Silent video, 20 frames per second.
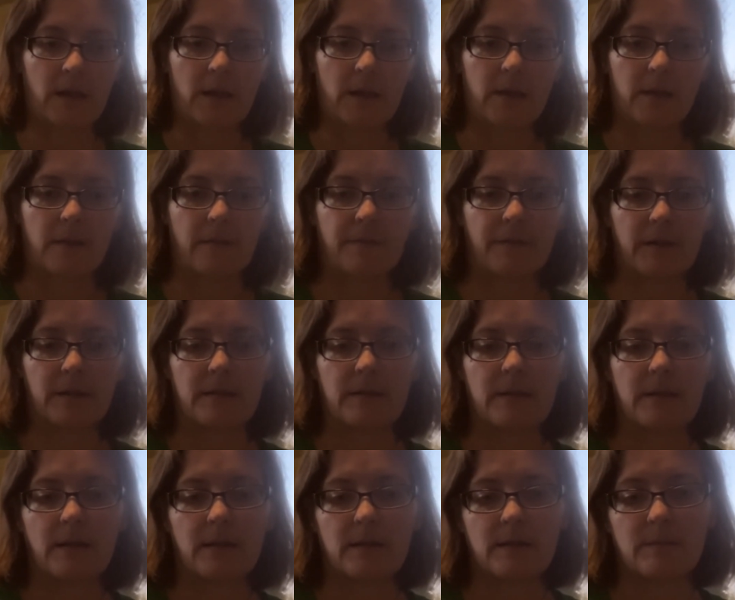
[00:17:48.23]
the fence
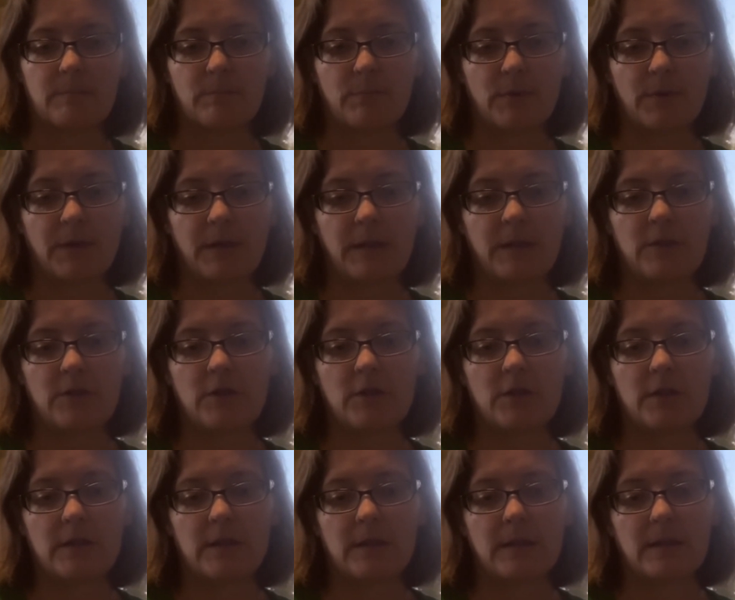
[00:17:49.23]
gets
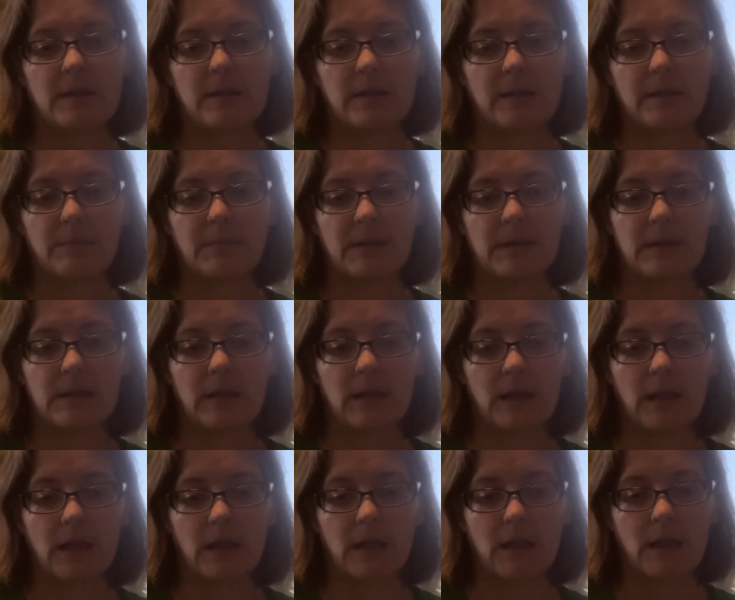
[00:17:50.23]
breached, the zombies get
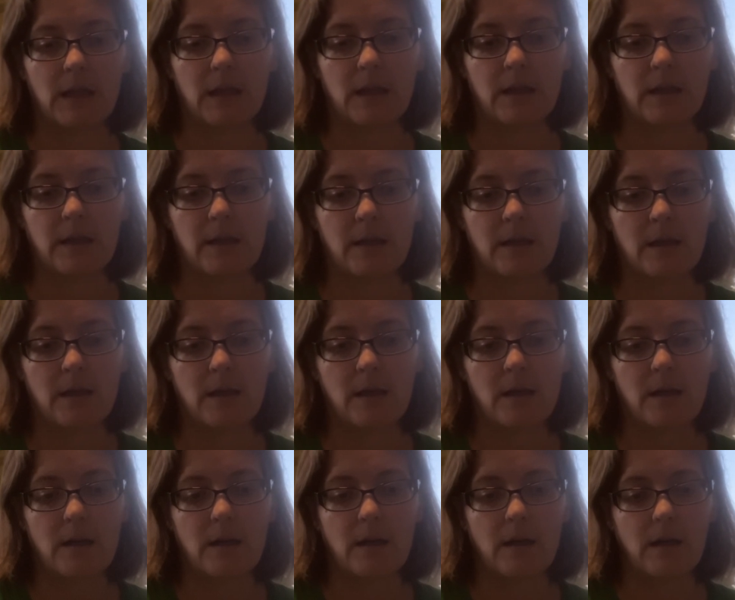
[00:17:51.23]
in,
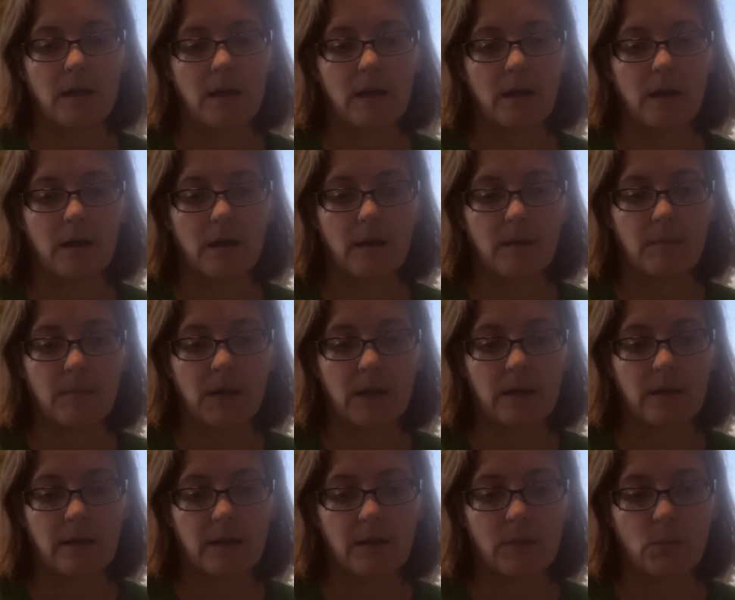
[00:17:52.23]

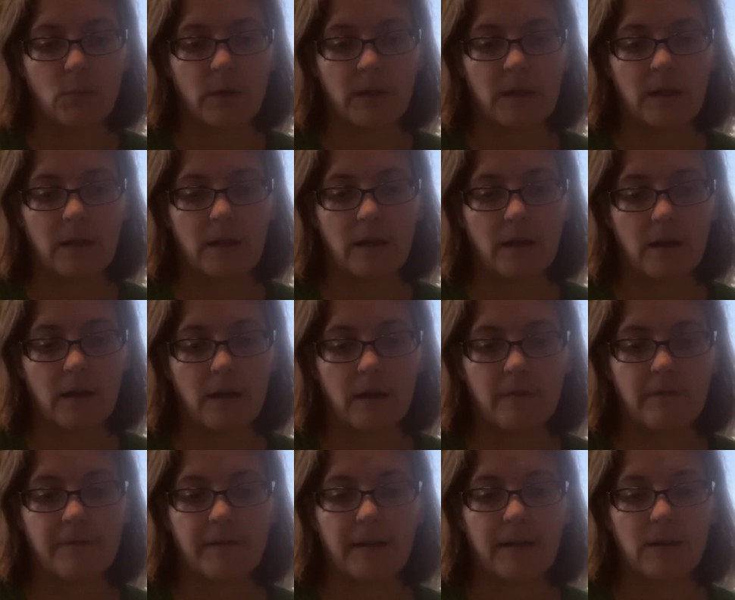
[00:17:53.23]
and then we are
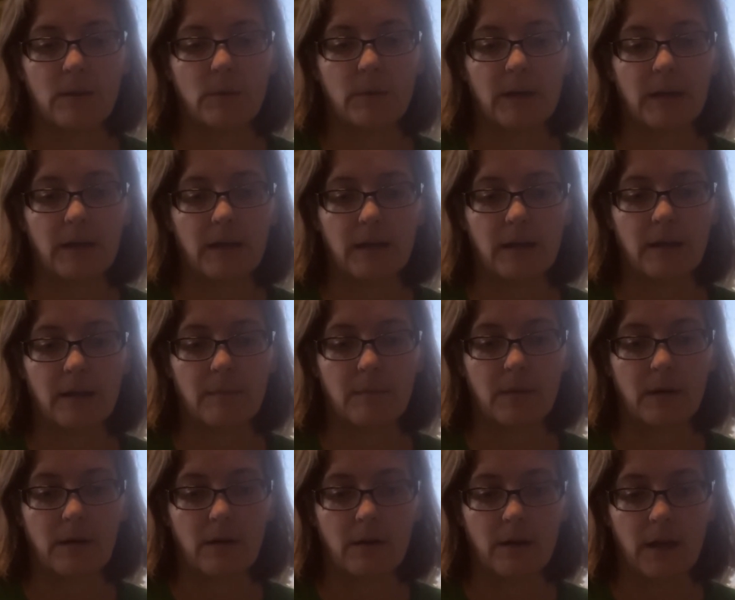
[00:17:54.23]
following
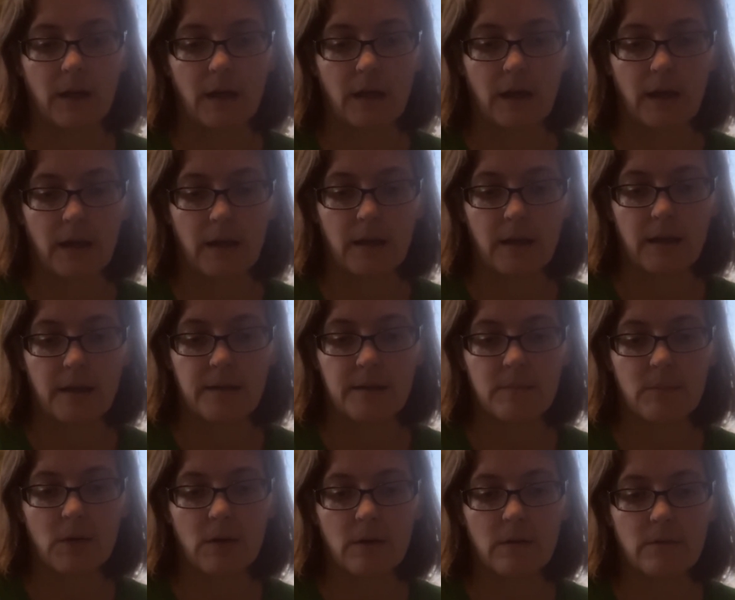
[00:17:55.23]
Mary and a
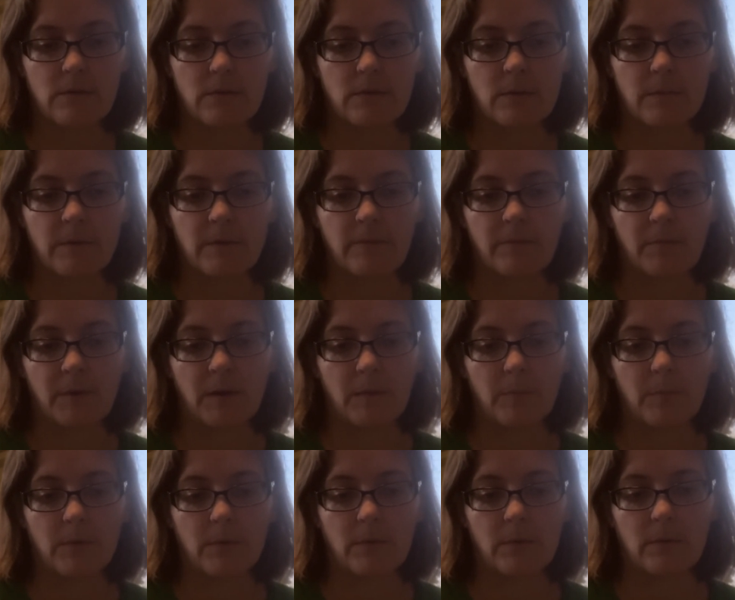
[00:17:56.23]
small group of
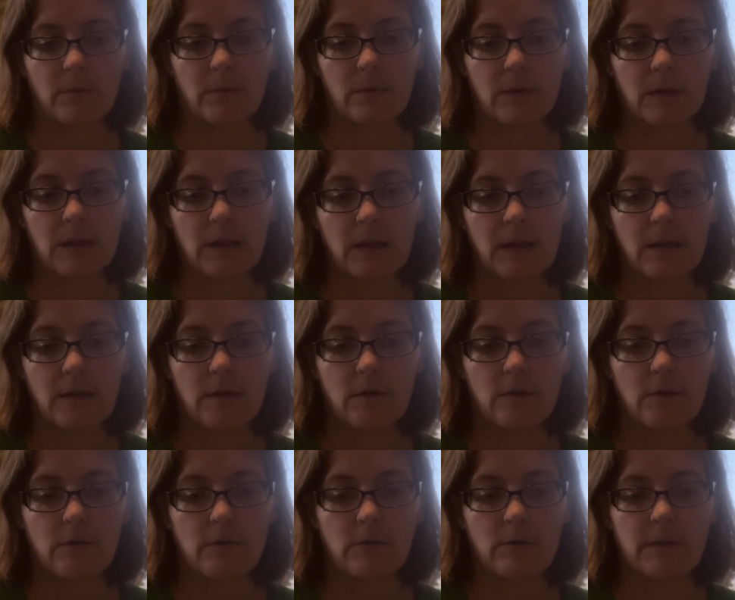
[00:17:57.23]
people
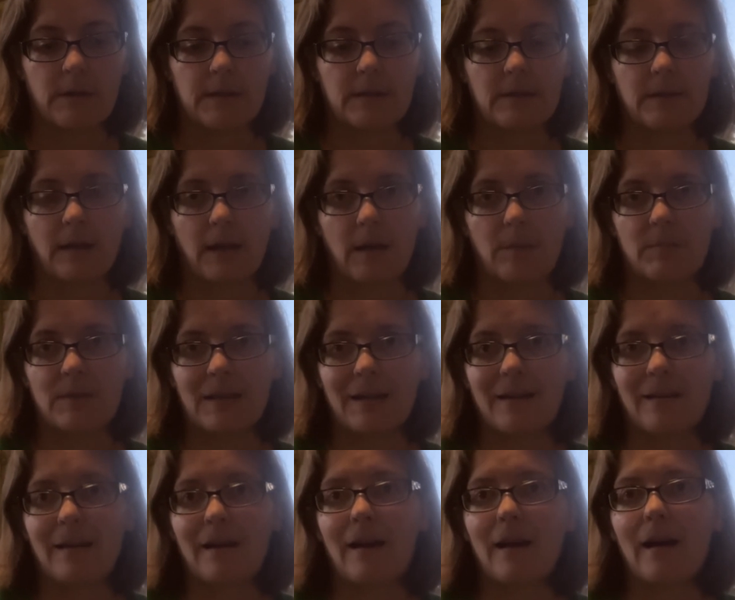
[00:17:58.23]
who escaped
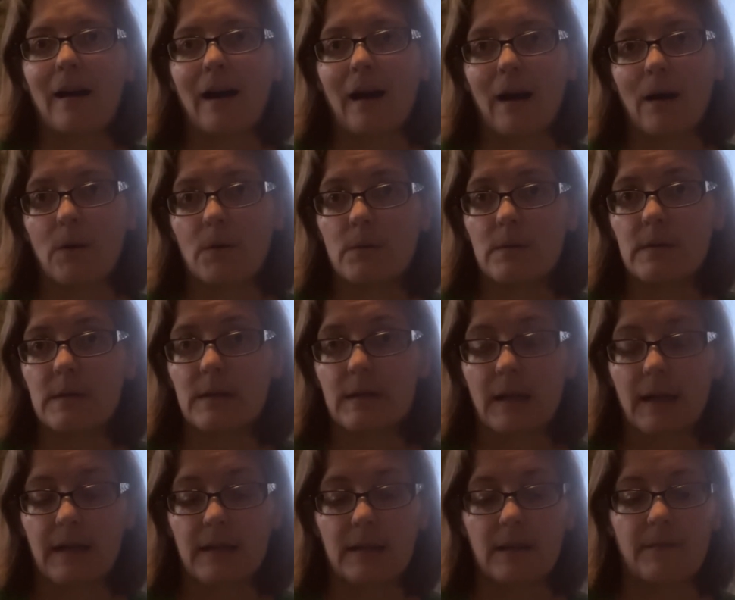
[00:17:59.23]

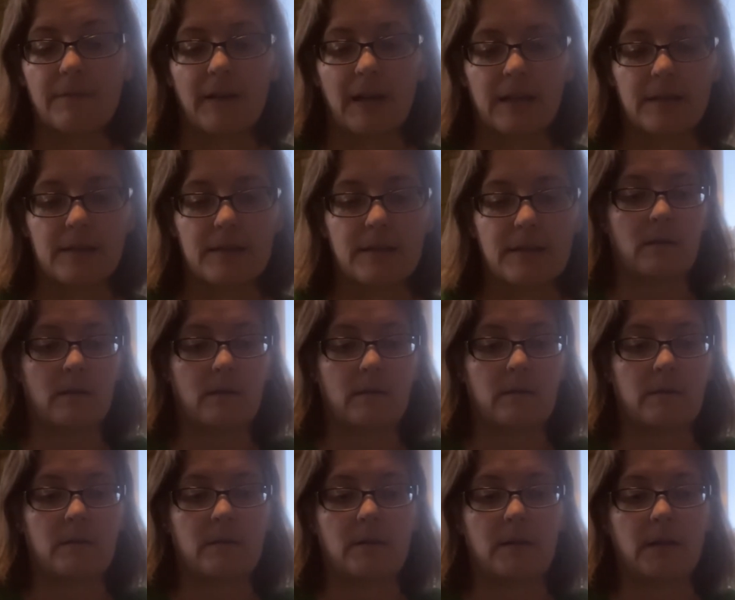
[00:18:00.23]
outside the fence.
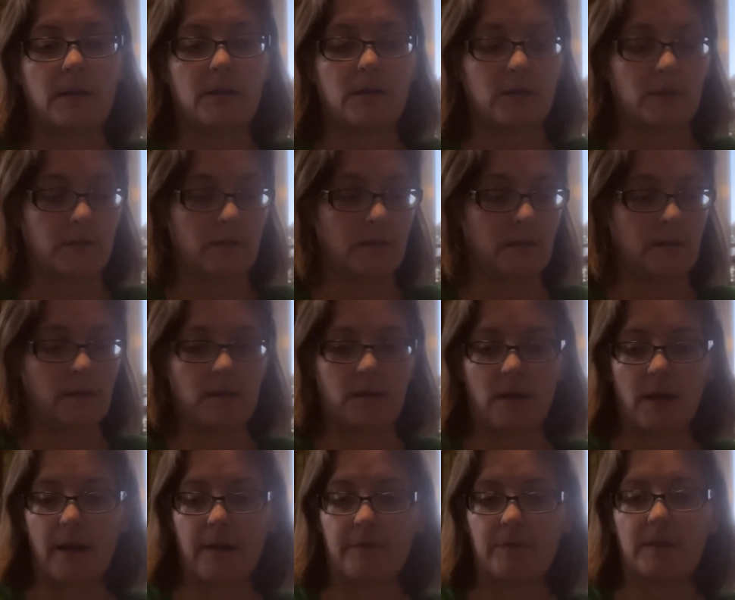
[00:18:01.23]
They just
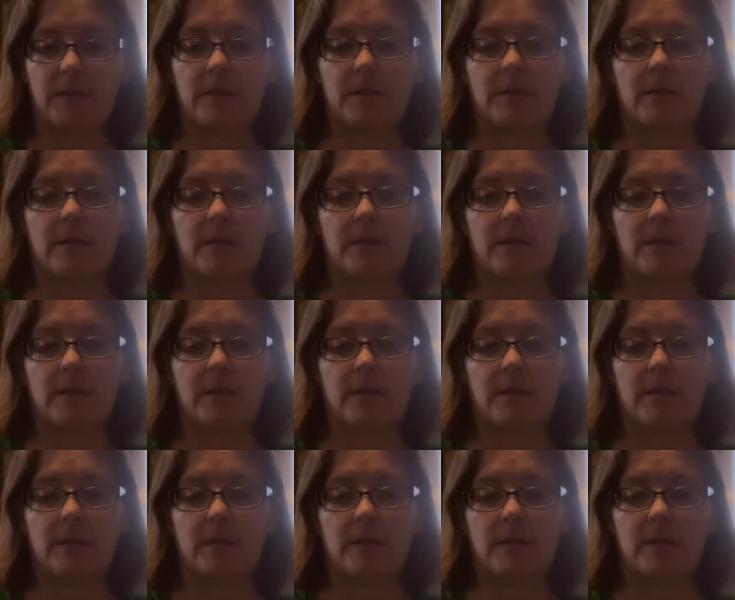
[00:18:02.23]
left